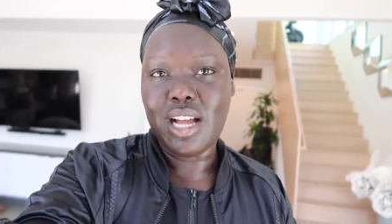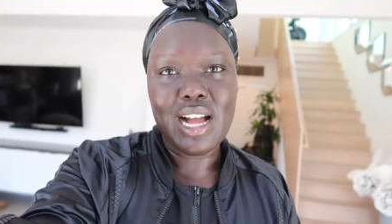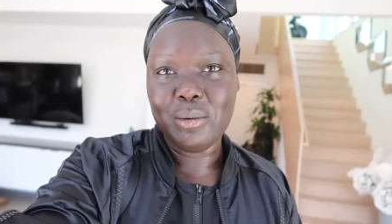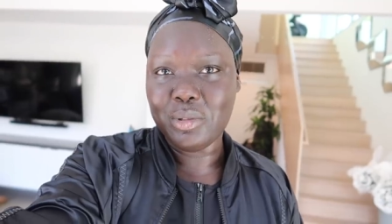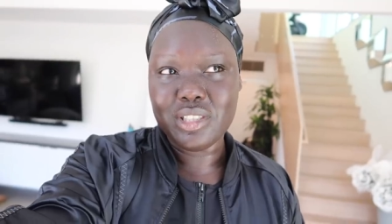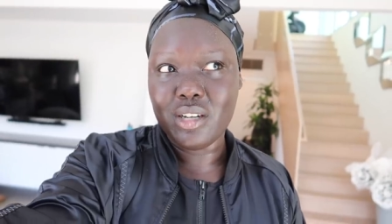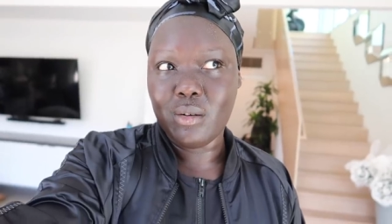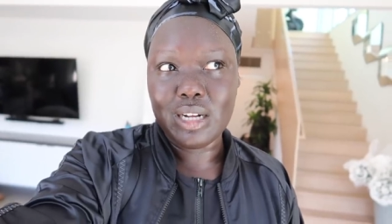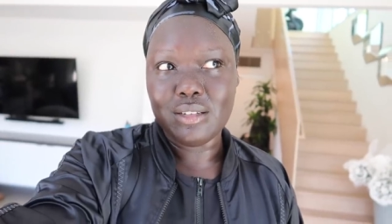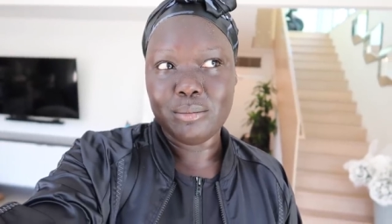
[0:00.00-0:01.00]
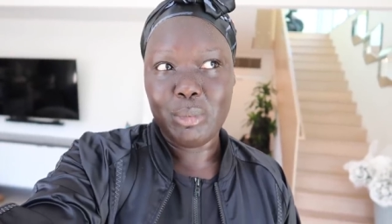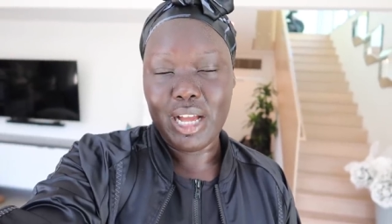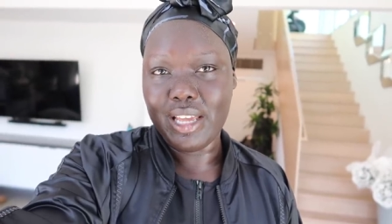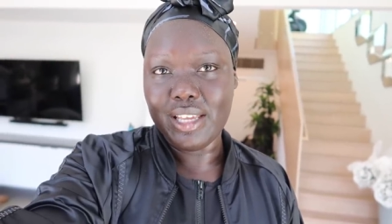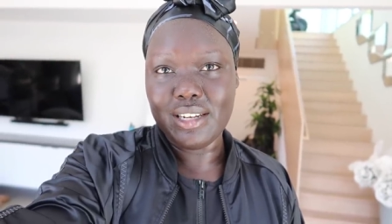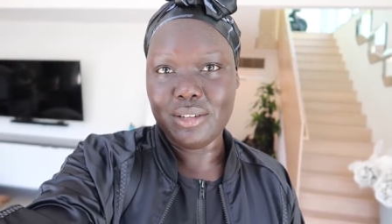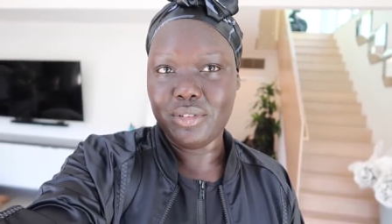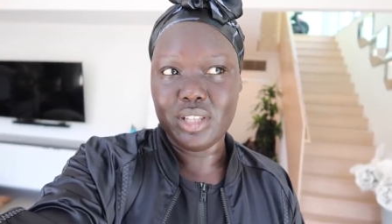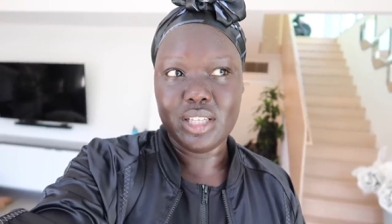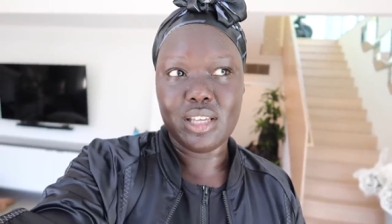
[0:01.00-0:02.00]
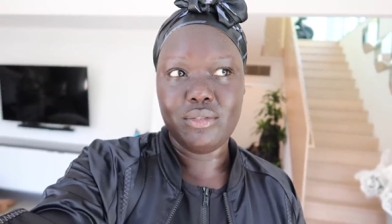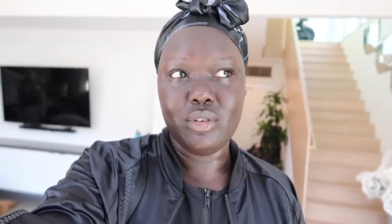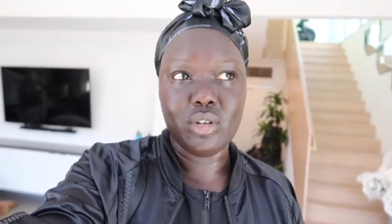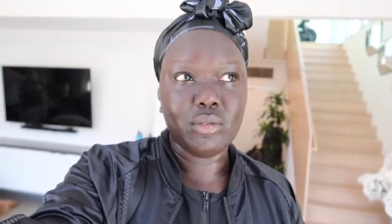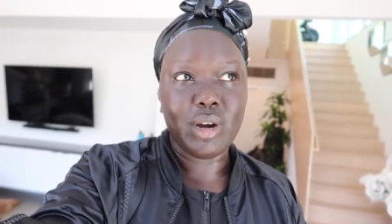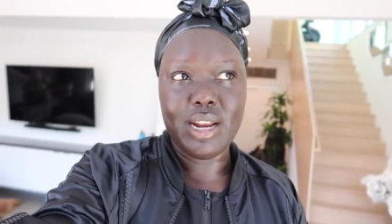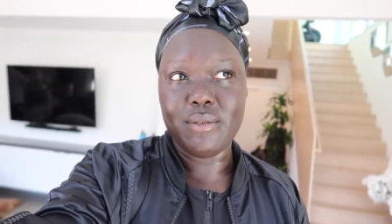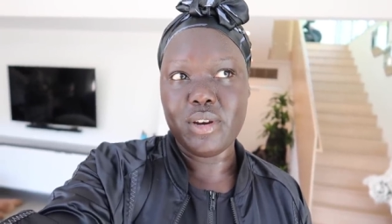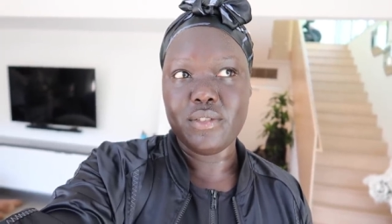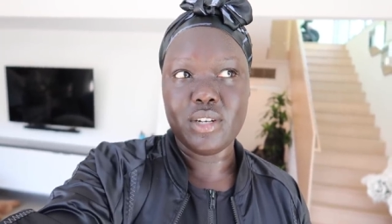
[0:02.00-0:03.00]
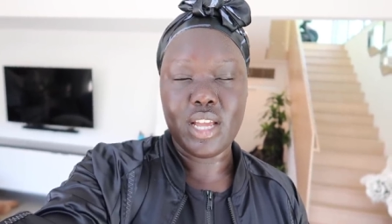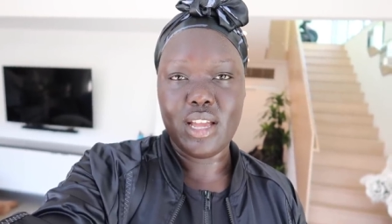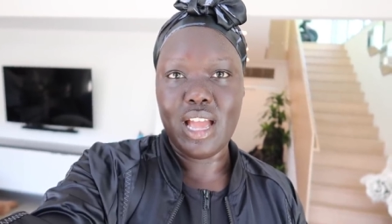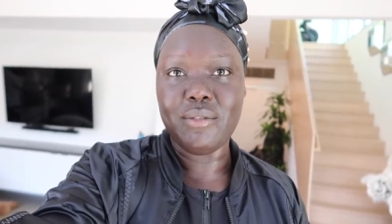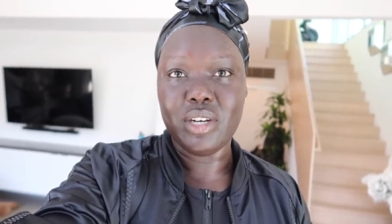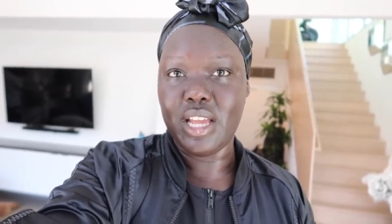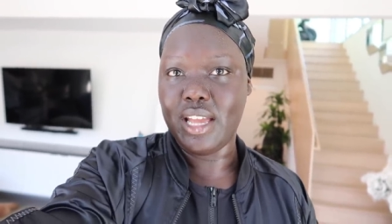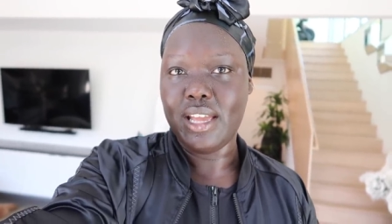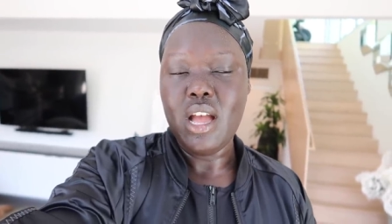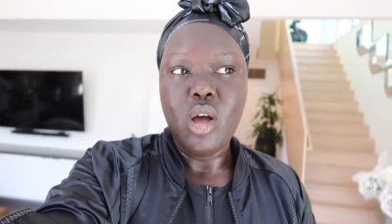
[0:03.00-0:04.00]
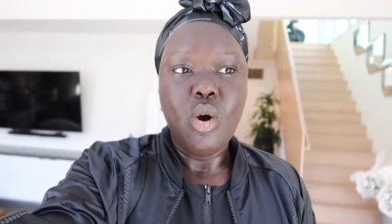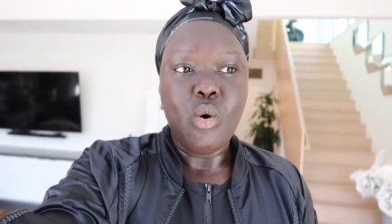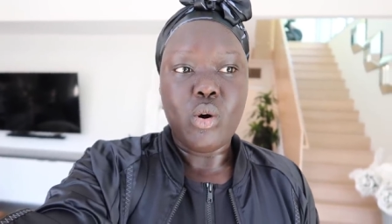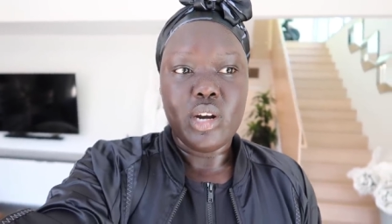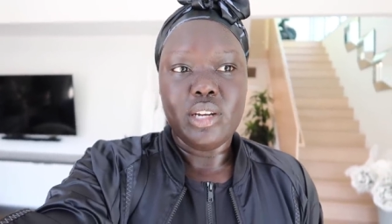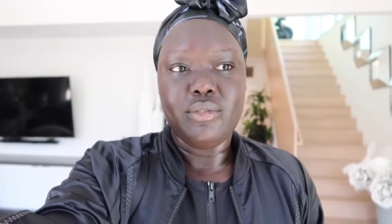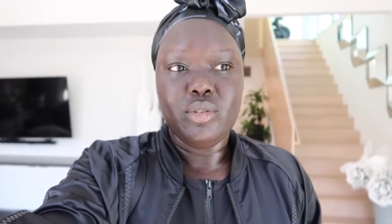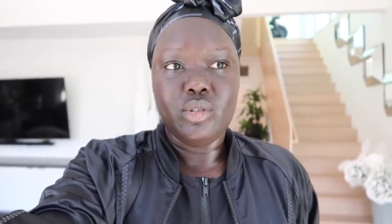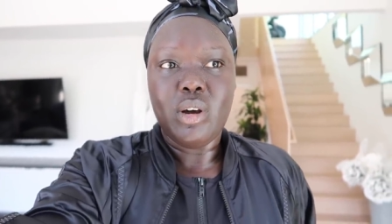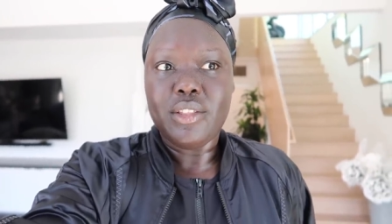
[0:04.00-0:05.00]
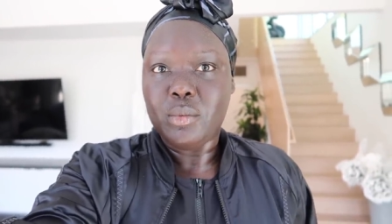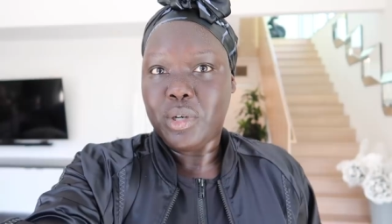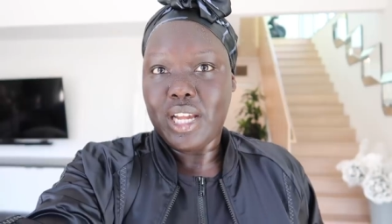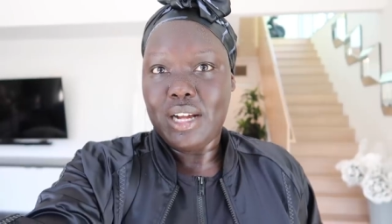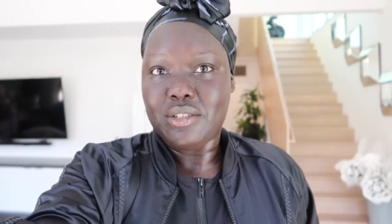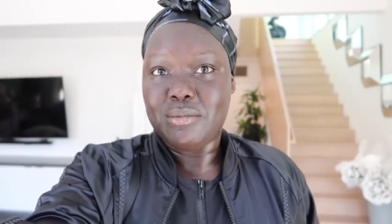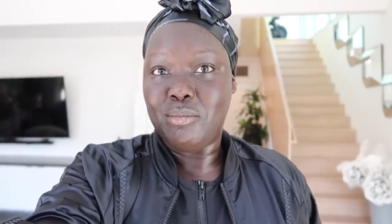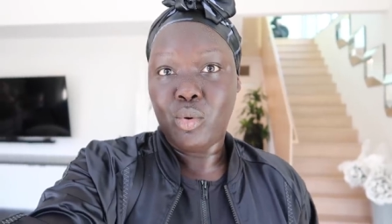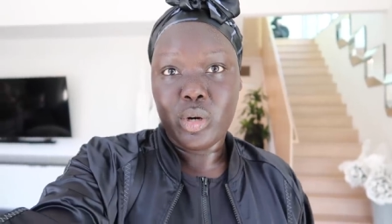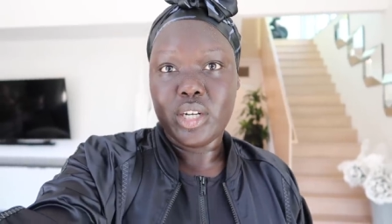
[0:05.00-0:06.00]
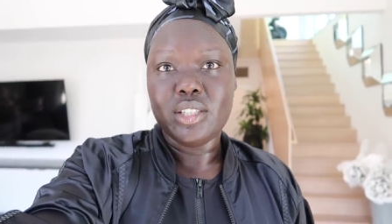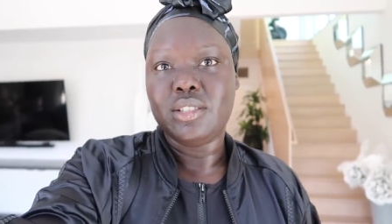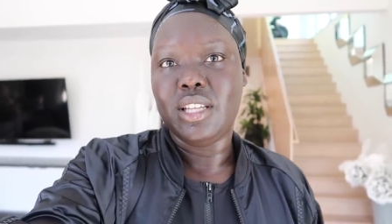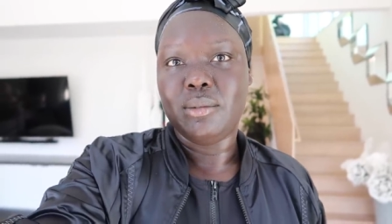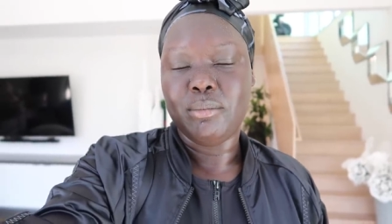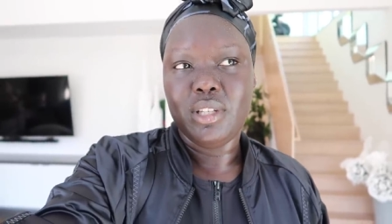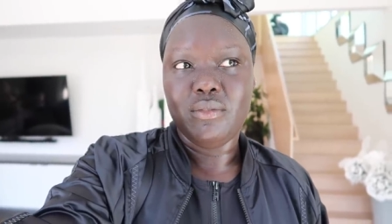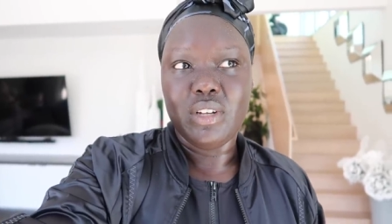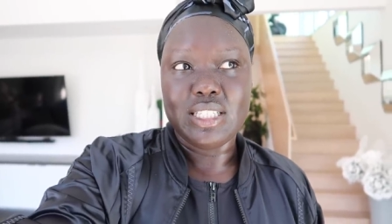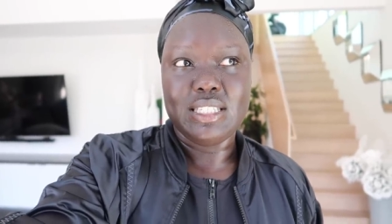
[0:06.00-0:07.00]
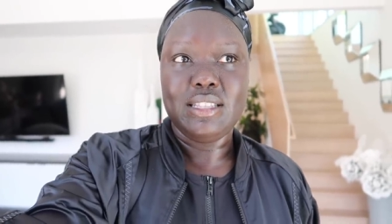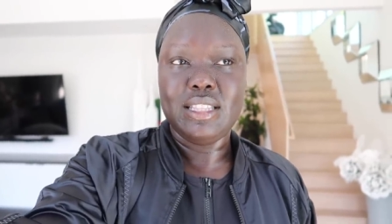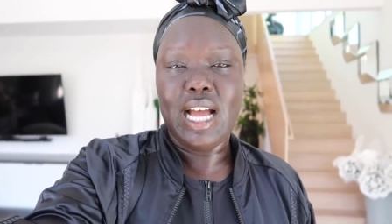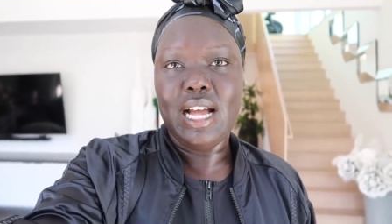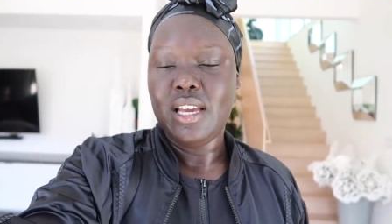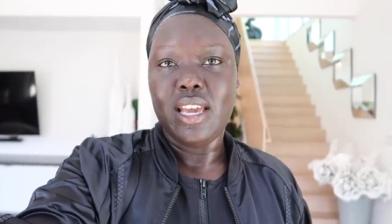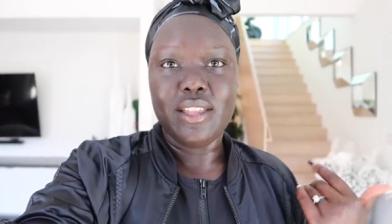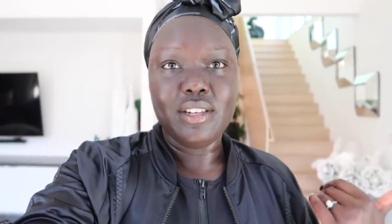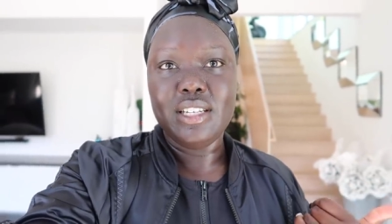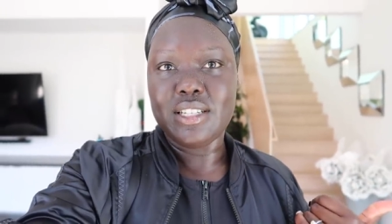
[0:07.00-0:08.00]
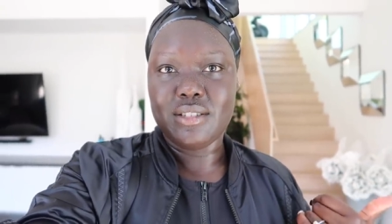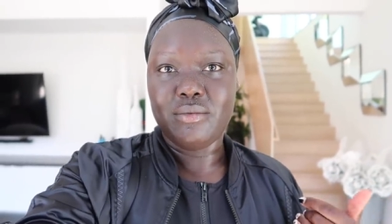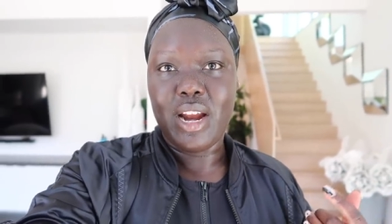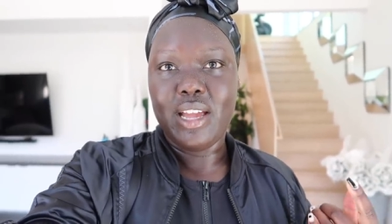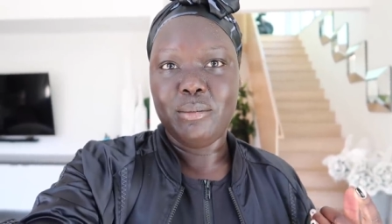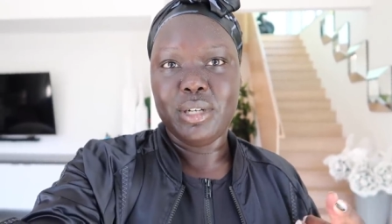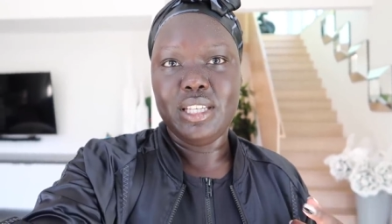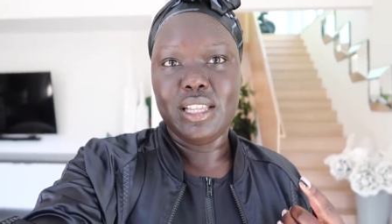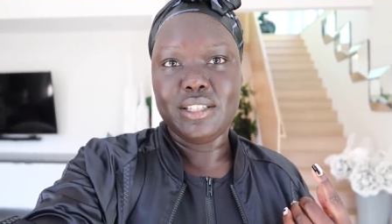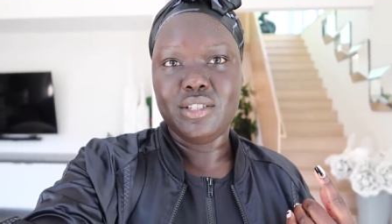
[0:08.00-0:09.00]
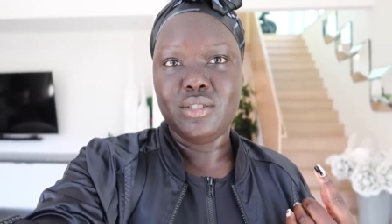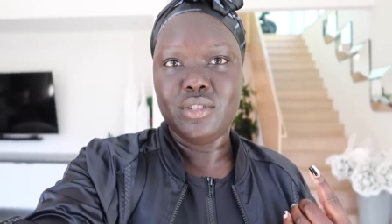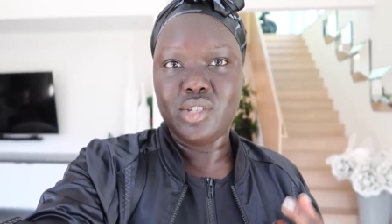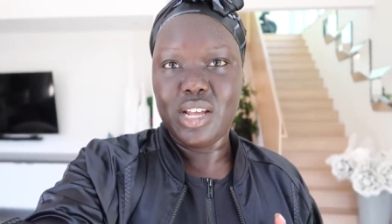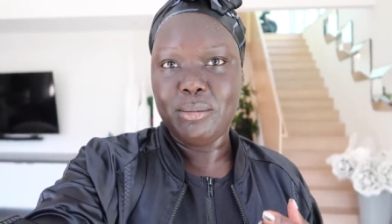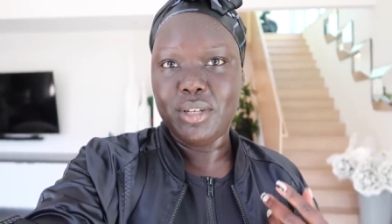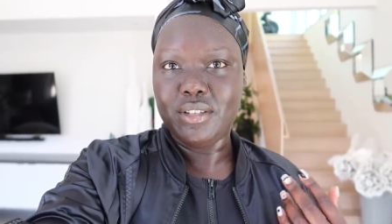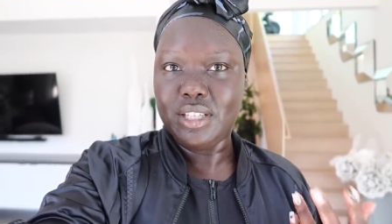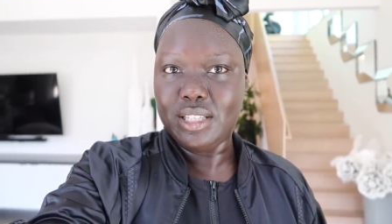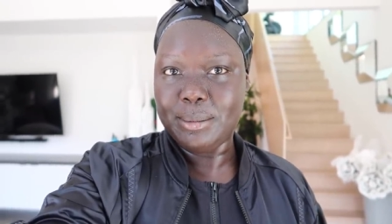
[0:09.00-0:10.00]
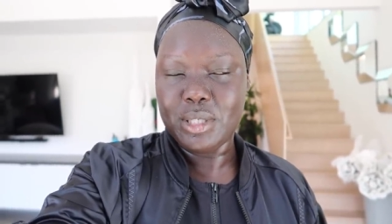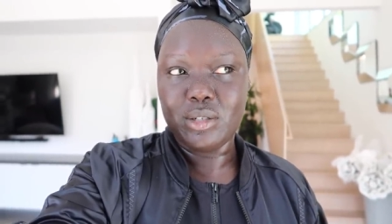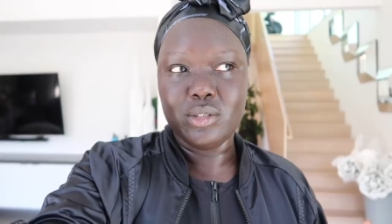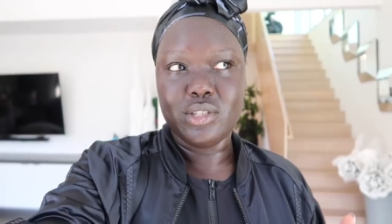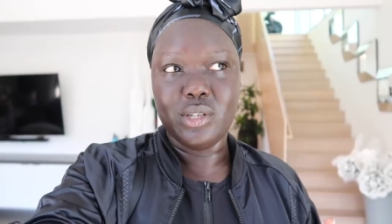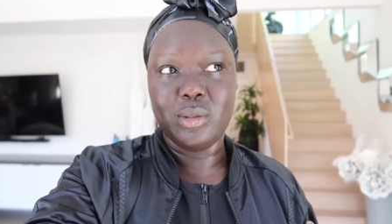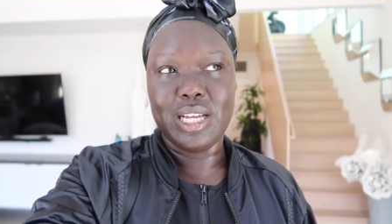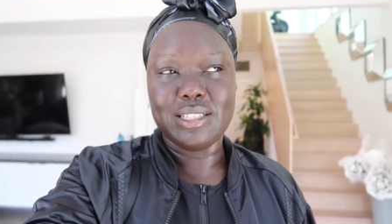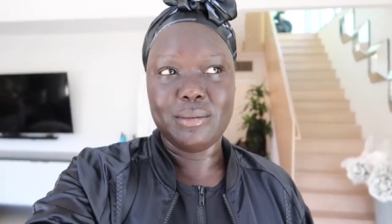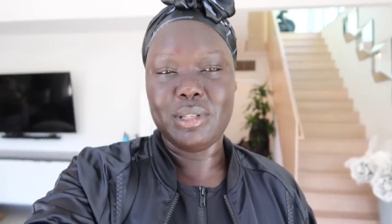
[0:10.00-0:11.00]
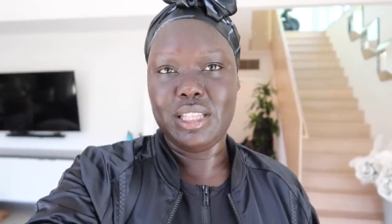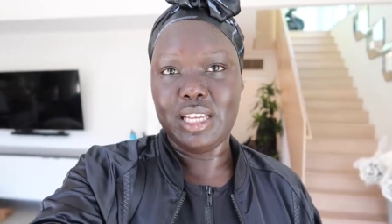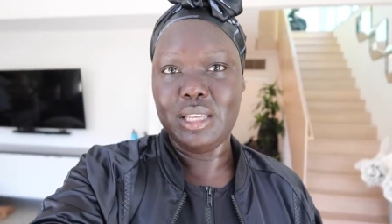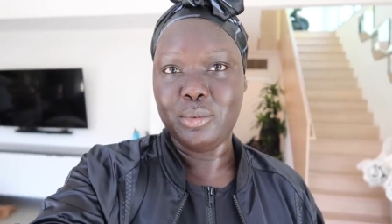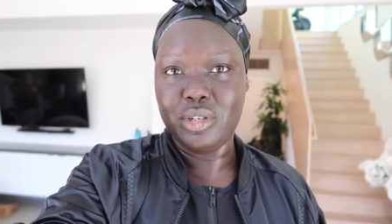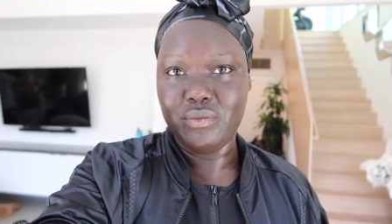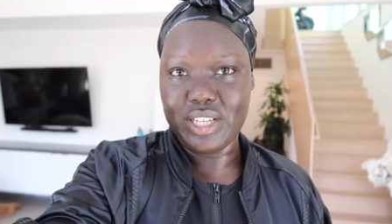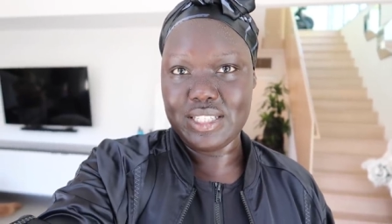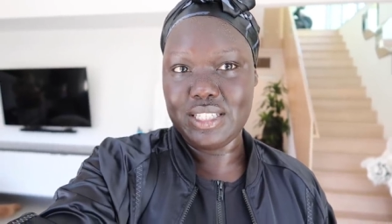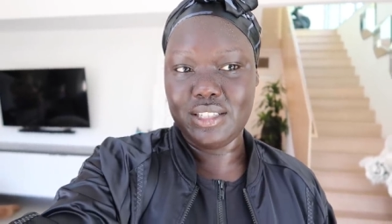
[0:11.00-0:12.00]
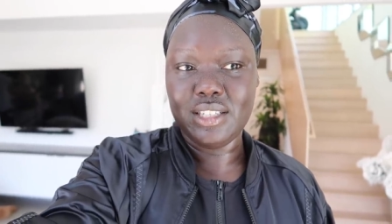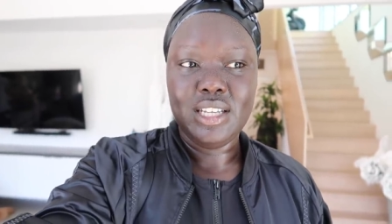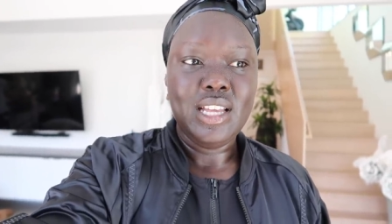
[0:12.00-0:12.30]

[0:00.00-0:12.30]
I wouldn't go out and buy it. I feel like if you don't ride every other day, every day, or if you do other workouts more, then invest in that. Anthony doesn't ride, but he likes to do the treadmill and the elliptical, so that's something that he would invest in,